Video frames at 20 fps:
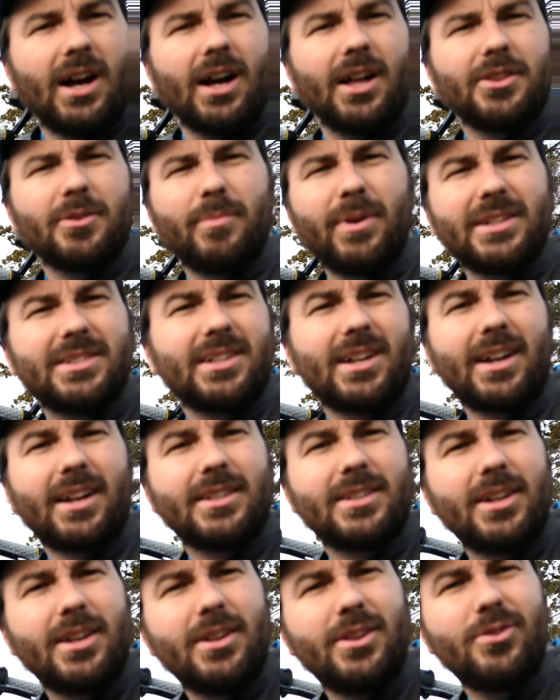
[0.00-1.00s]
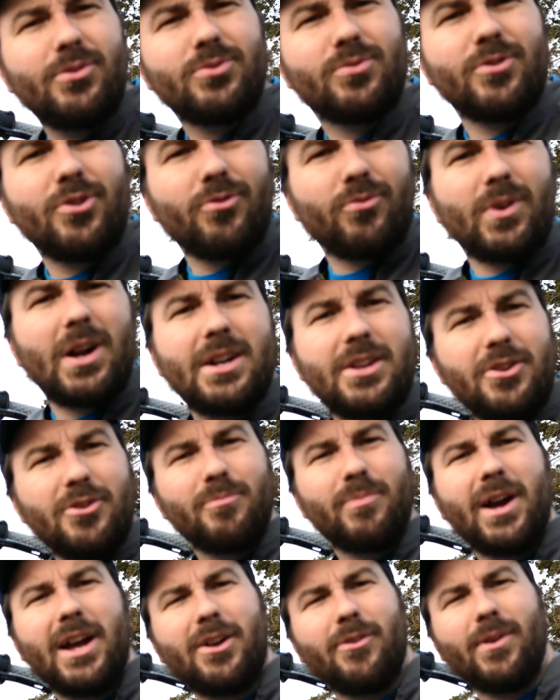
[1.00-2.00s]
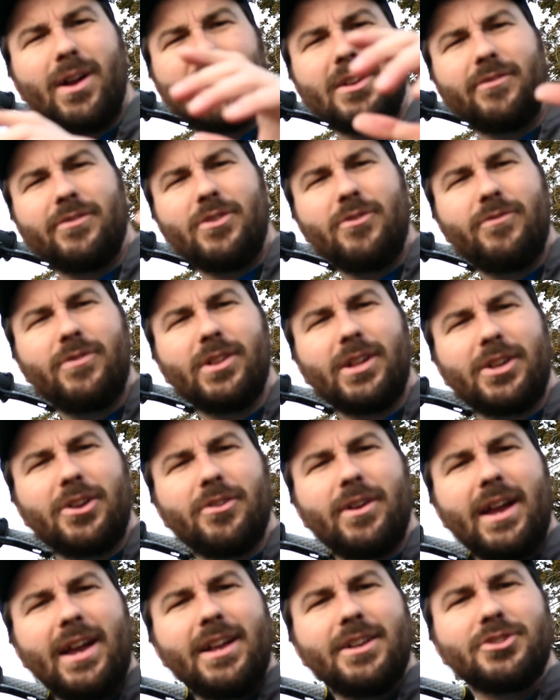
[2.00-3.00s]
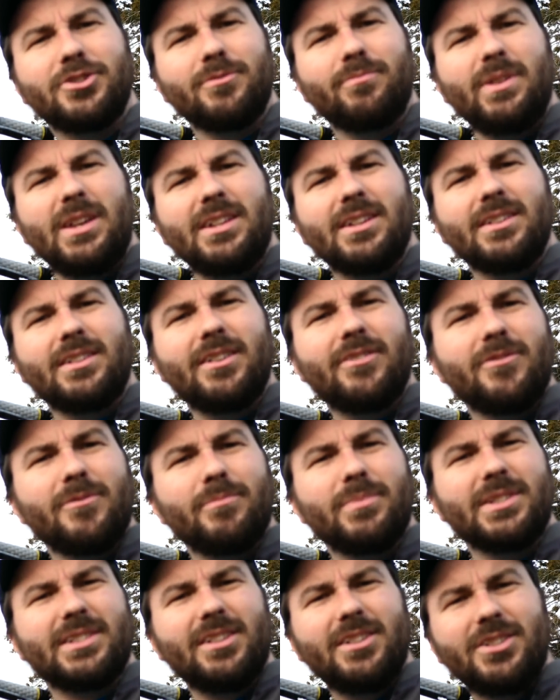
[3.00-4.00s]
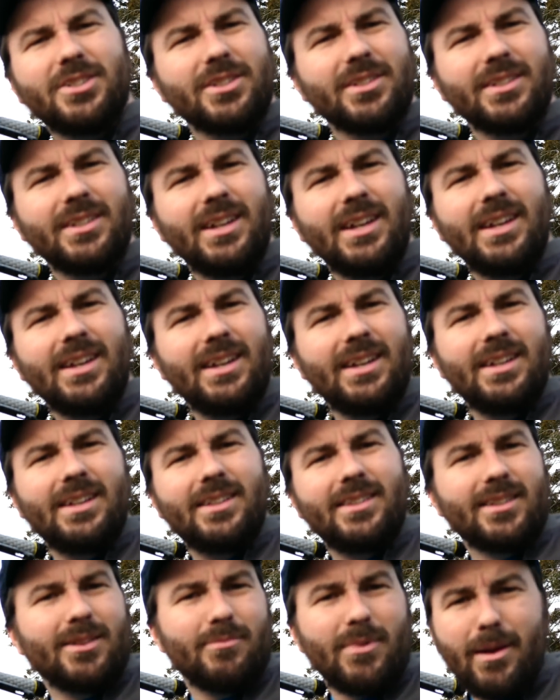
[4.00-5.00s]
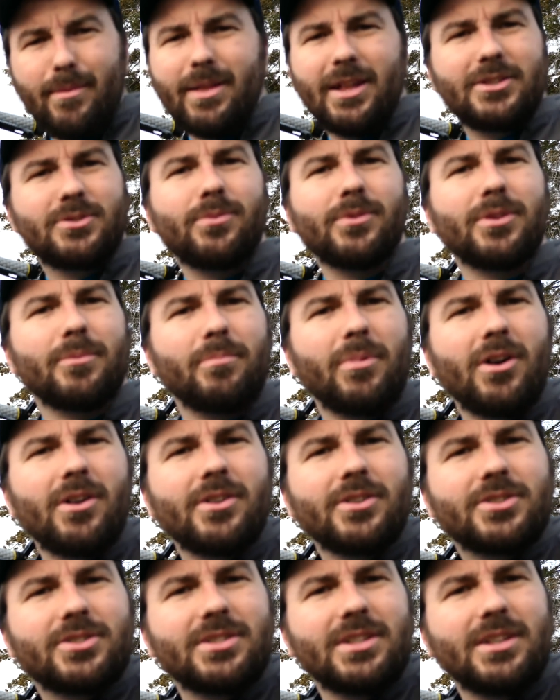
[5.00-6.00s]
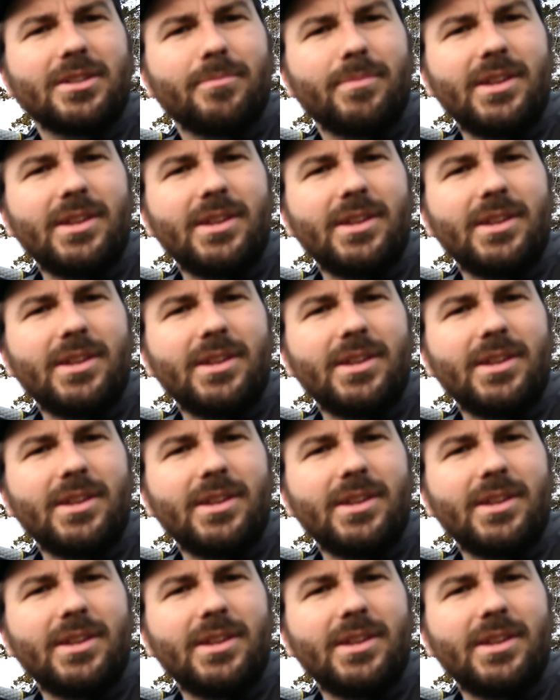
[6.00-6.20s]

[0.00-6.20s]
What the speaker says: The best thing I can tell you to do is when you're riding your bike around, if you feel like your hand should be in a different position, then maybe that's where the bars need to